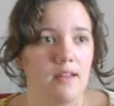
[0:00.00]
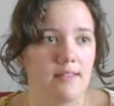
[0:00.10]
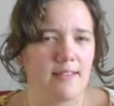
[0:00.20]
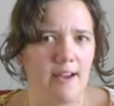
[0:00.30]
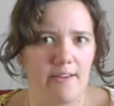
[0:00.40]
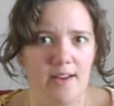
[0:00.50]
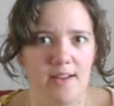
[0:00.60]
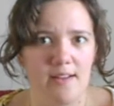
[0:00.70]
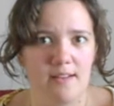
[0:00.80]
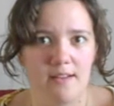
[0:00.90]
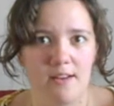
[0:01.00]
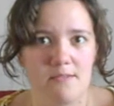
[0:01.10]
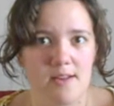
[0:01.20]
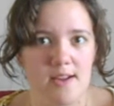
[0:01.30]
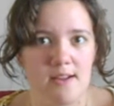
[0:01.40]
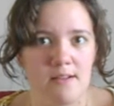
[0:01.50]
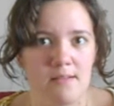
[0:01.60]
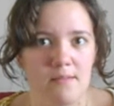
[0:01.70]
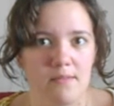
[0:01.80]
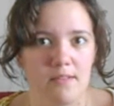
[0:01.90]
scary in a way.
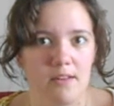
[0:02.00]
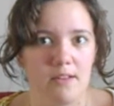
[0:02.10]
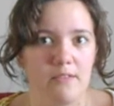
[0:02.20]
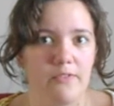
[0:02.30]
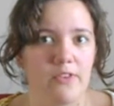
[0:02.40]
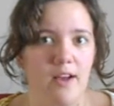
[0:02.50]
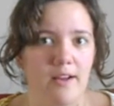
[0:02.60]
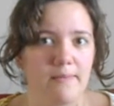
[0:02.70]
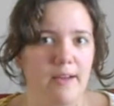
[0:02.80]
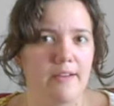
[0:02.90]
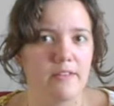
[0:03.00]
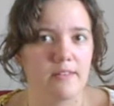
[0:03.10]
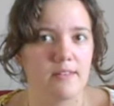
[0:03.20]
You know, we talk about